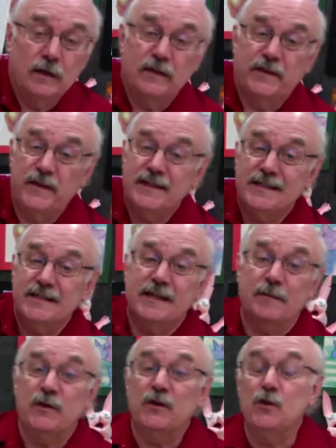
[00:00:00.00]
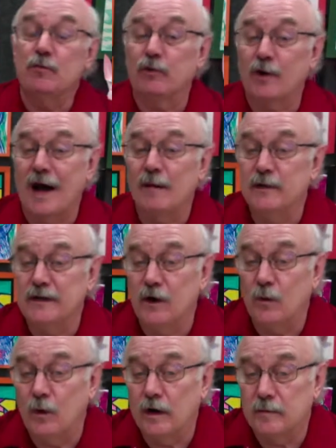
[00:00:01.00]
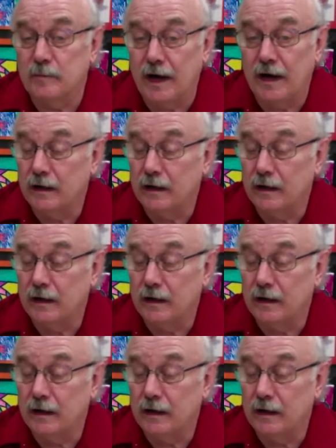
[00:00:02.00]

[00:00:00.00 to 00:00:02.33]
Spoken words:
This is something you probably don't want to buy.